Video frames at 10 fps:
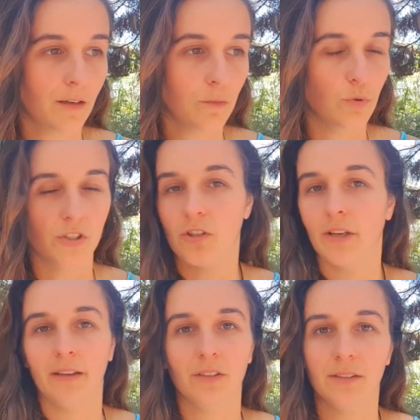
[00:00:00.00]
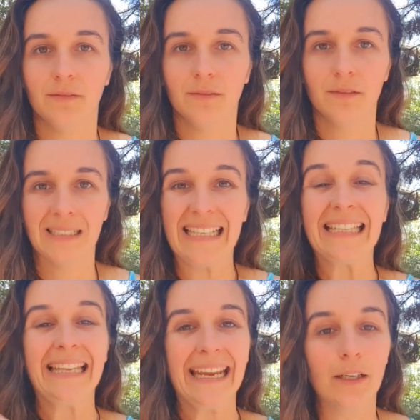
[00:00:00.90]
was not even
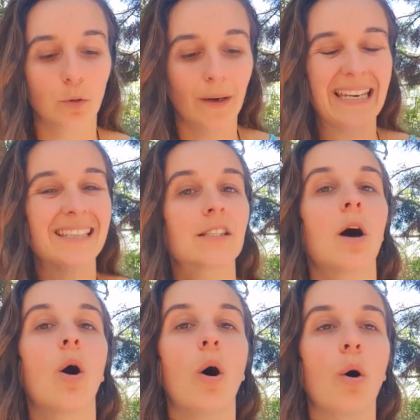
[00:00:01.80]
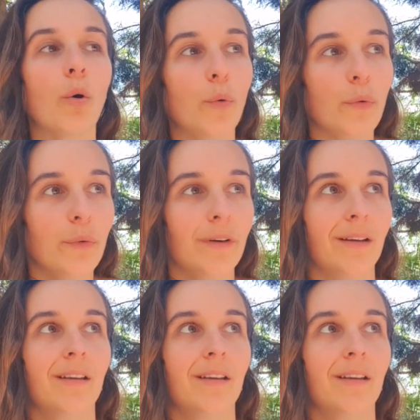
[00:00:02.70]
legal in its own